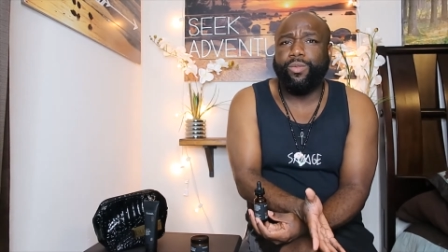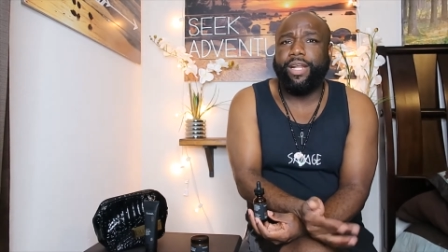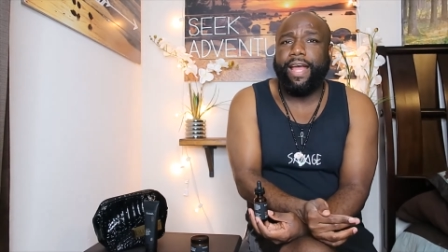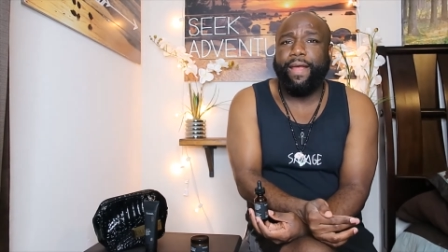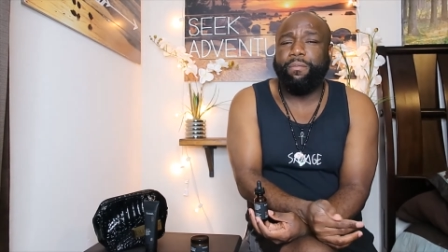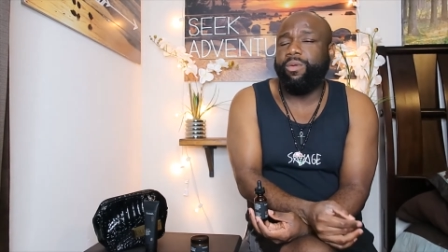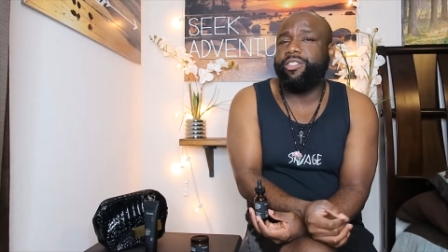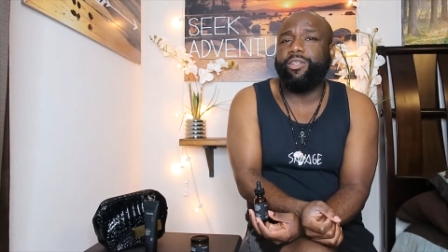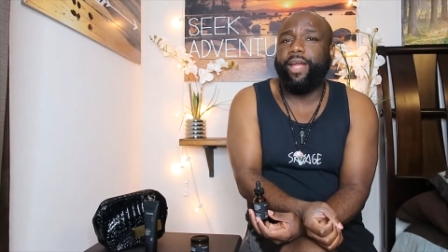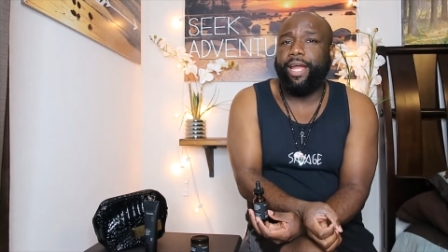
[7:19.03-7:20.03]
Like, you
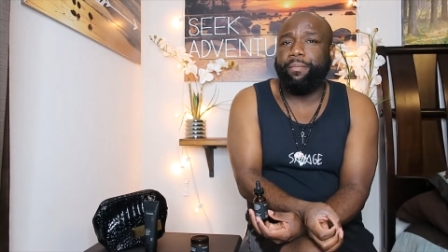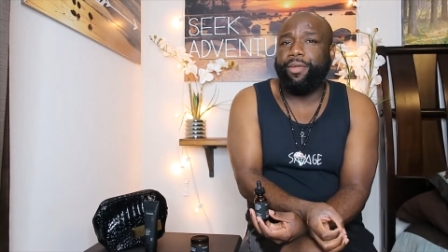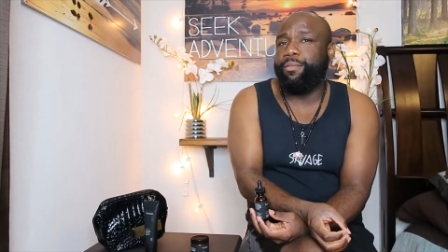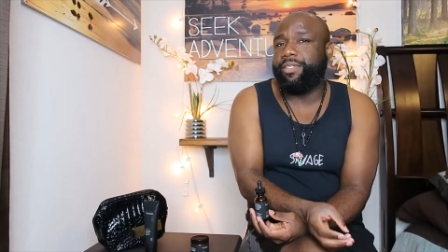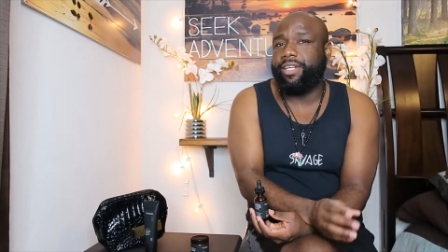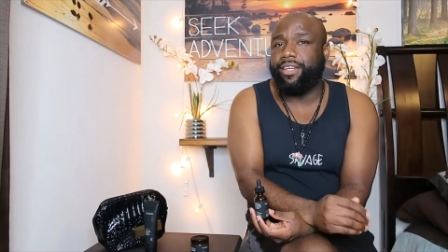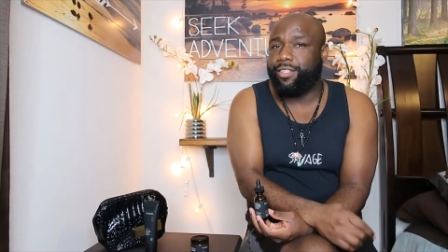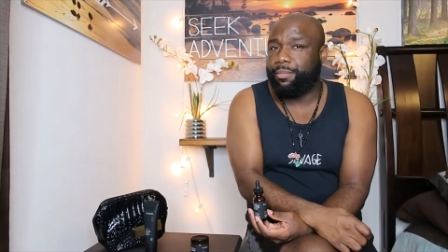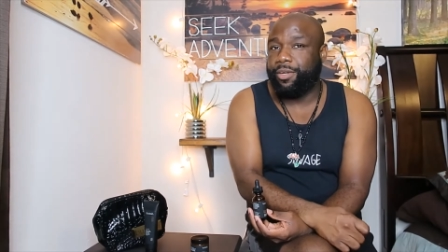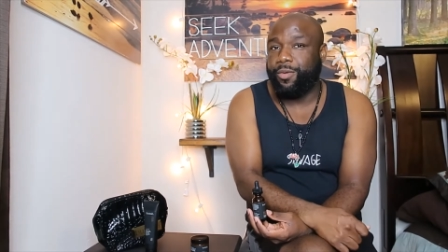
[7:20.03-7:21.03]
look so happy. You must got
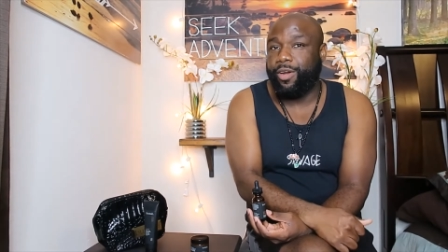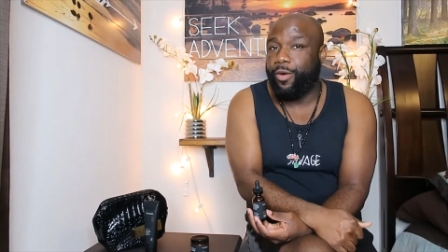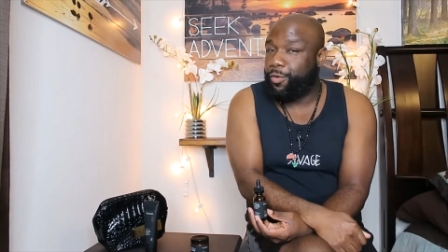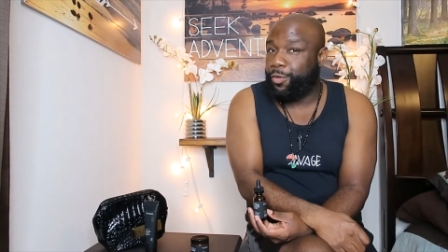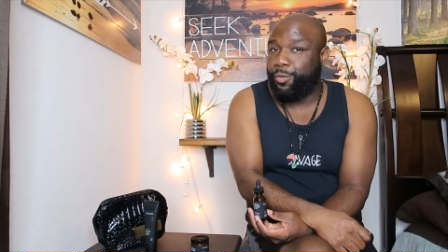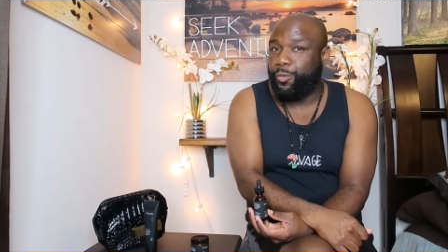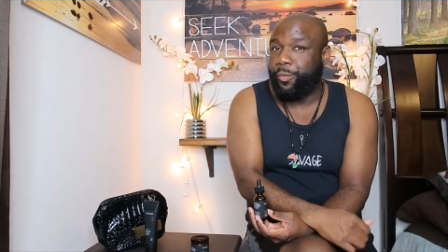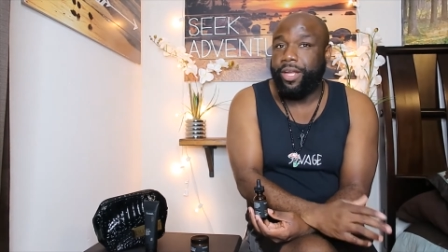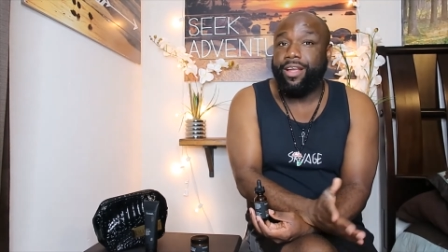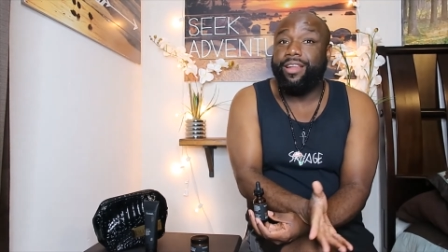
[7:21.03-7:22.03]
something going on, new
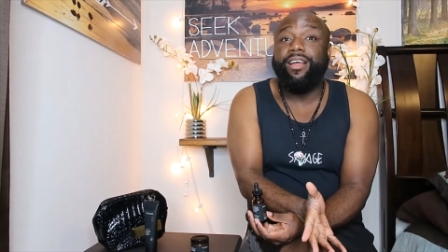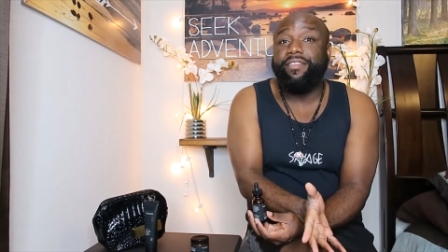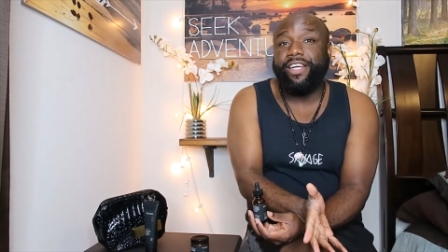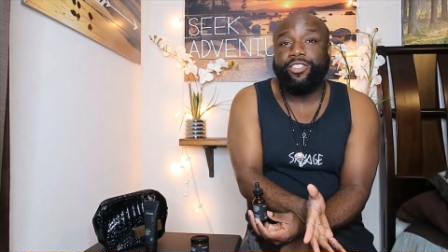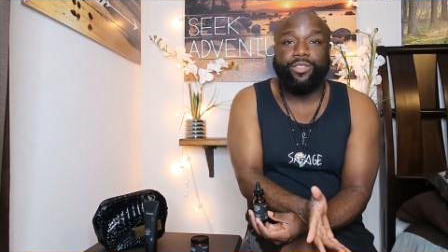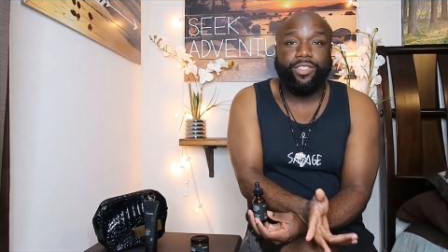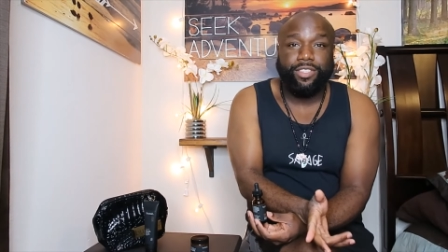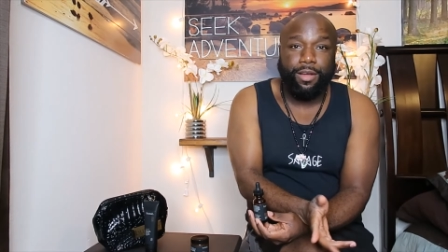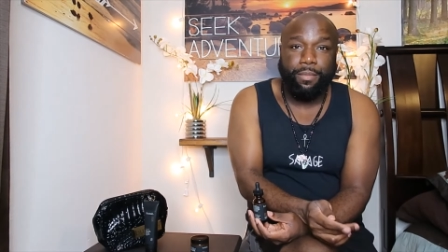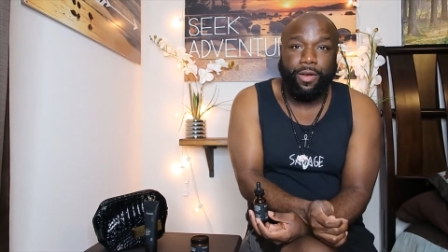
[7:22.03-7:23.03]
love interest or
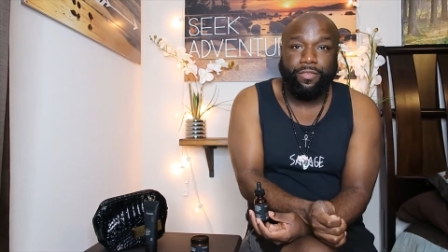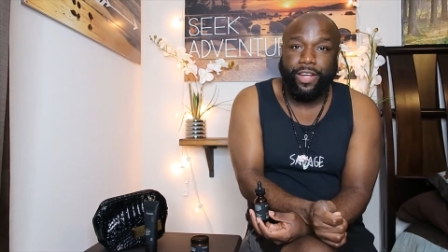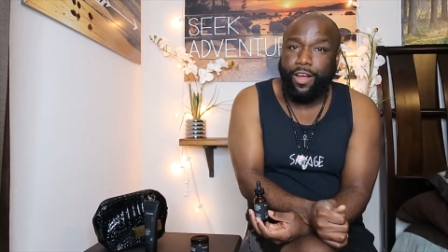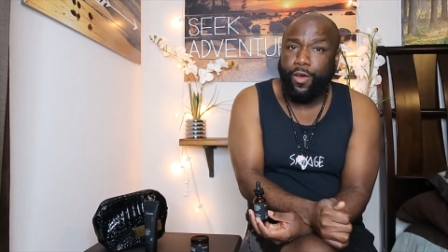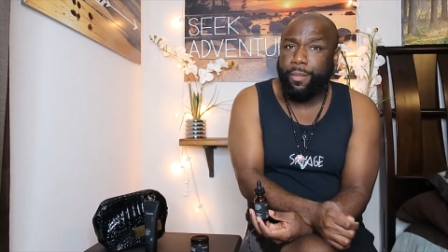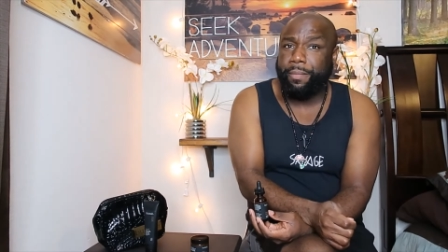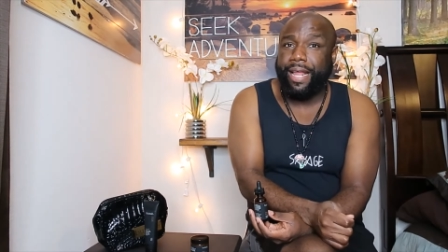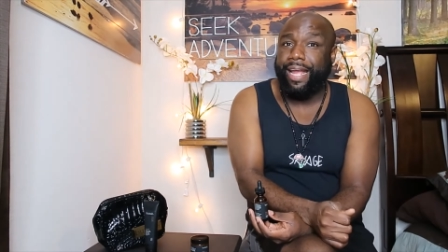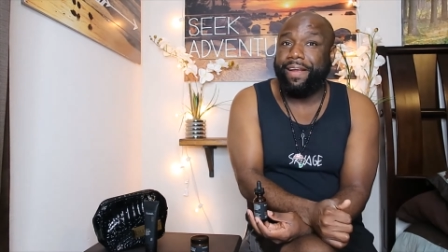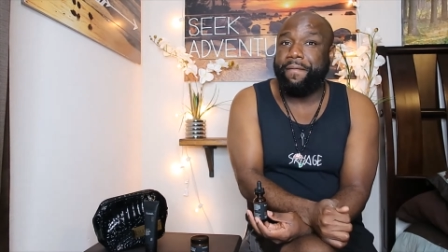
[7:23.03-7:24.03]
something off at home. I'm
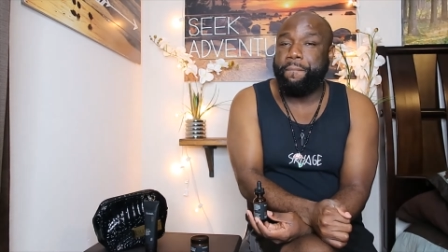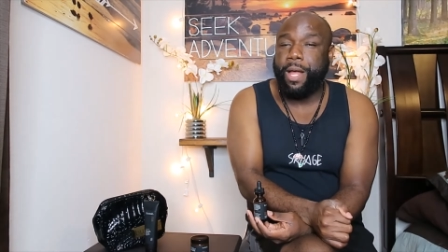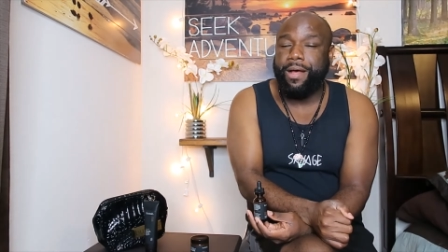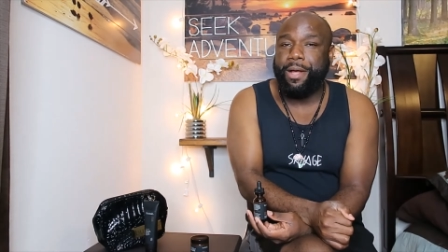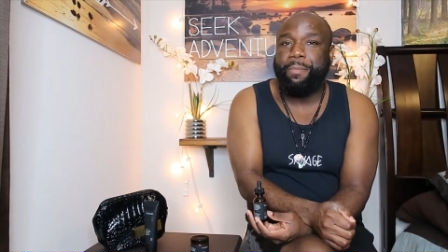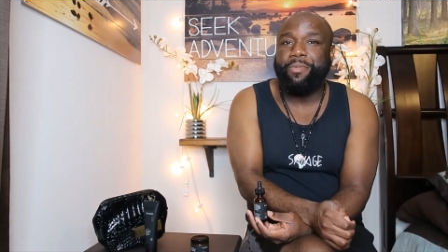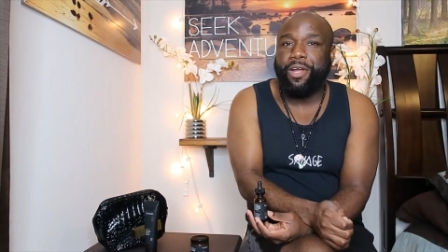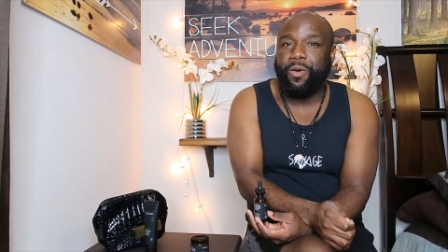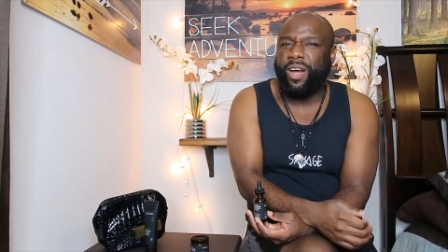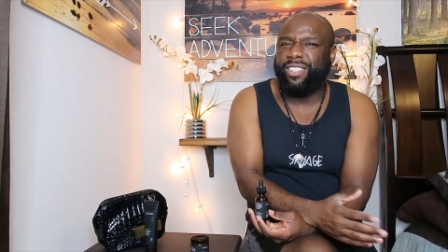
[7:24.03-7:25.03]
like, um,
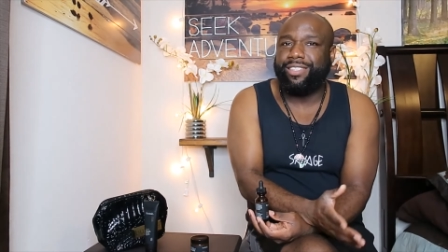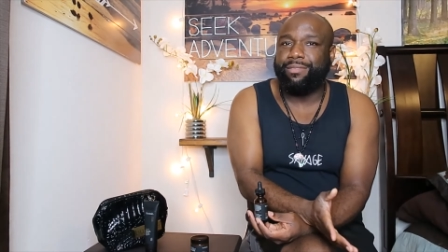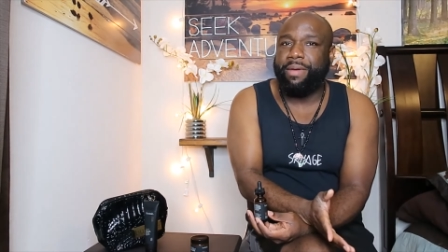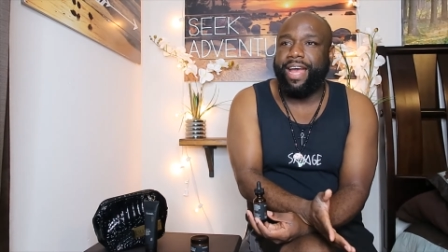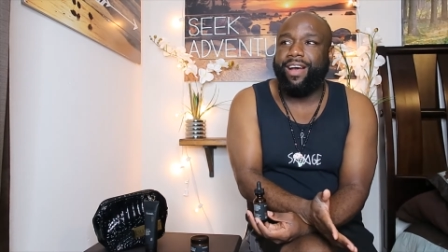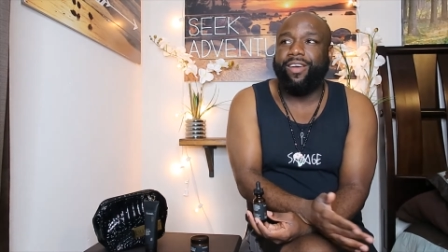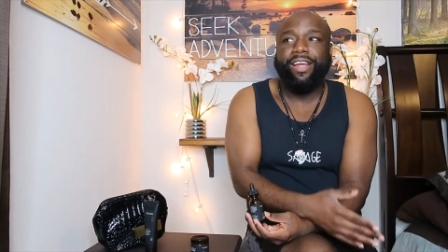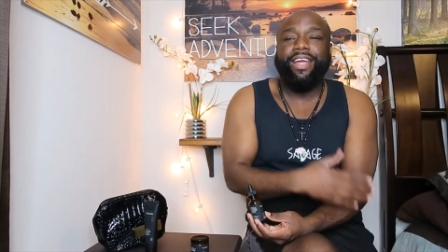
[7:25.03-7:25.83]
no, I just smiled.